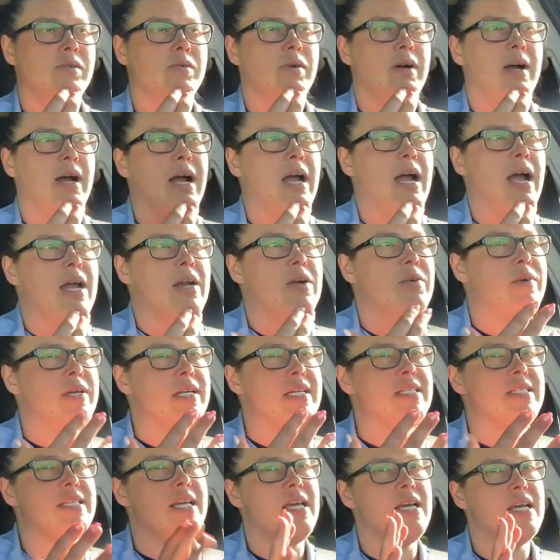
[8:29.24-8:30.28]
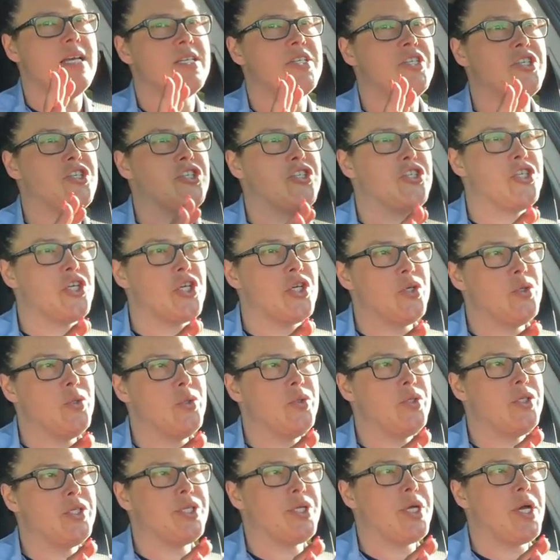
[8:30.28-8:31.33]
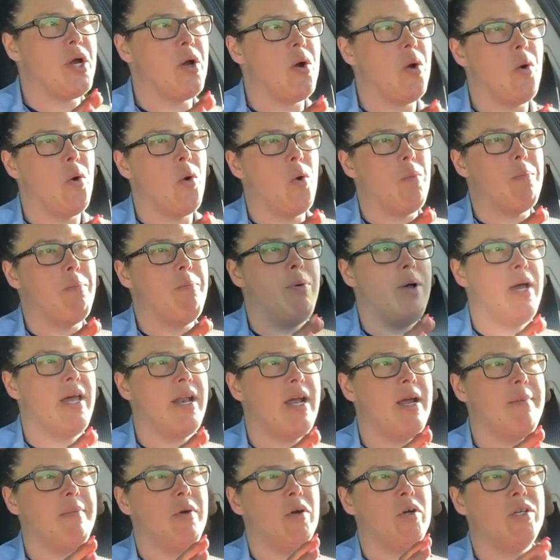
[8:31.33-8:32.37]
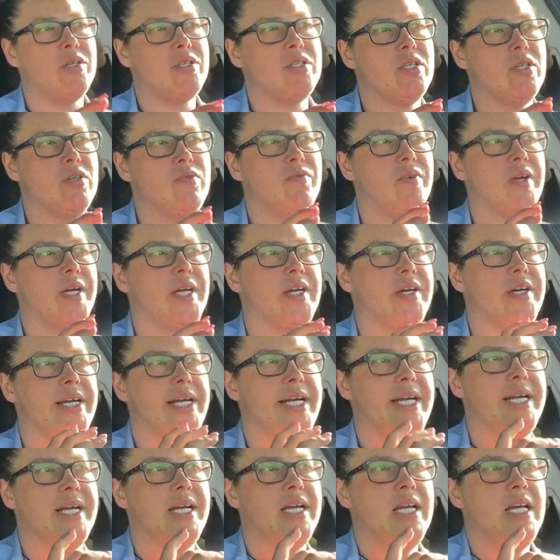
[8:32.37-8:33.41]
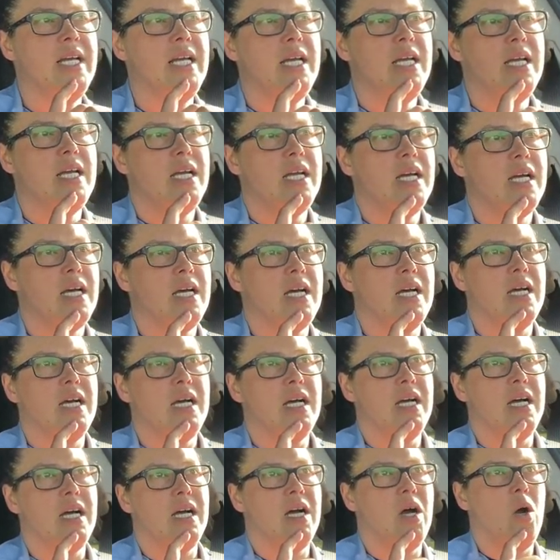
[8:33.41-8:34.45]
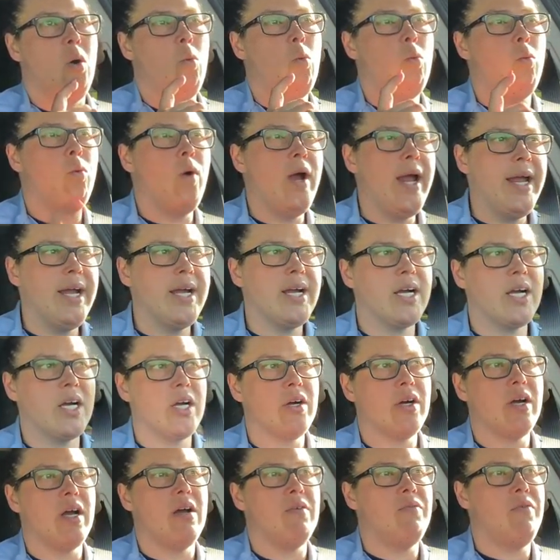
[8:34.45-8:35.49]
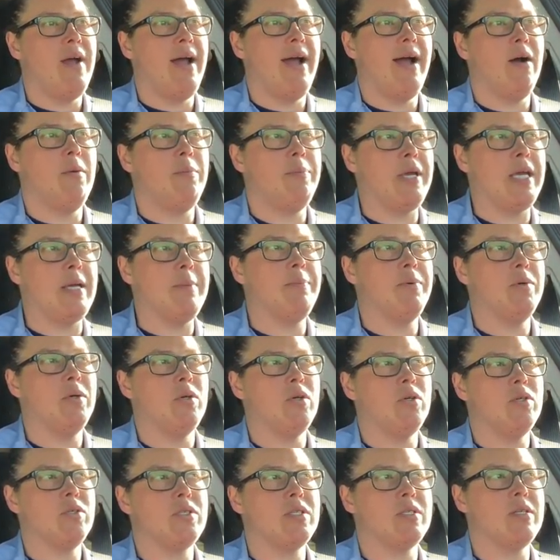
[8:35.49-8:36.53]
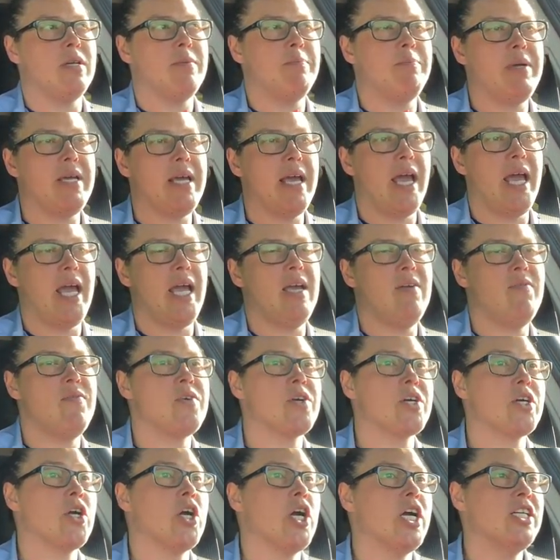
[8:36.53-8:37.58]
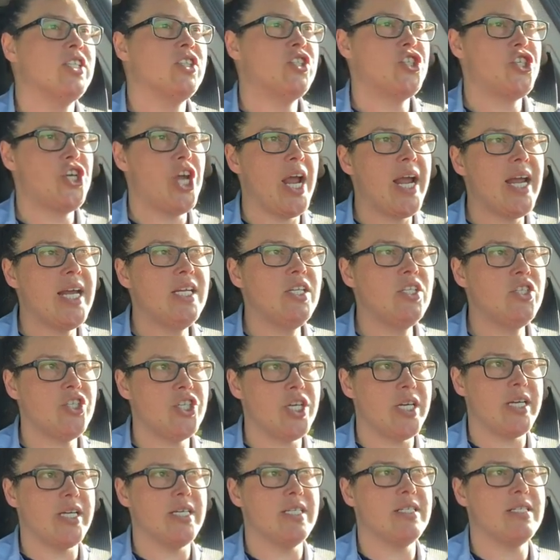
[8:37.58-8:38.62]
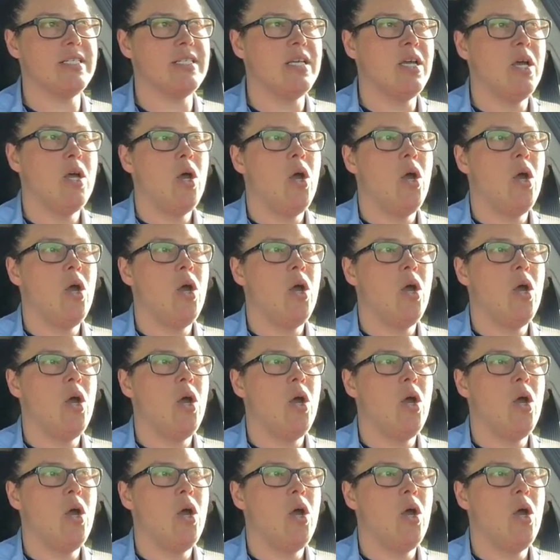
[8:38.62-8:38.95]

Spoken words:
I don't want to say astute, but I'm also very aware of how people's behavior changes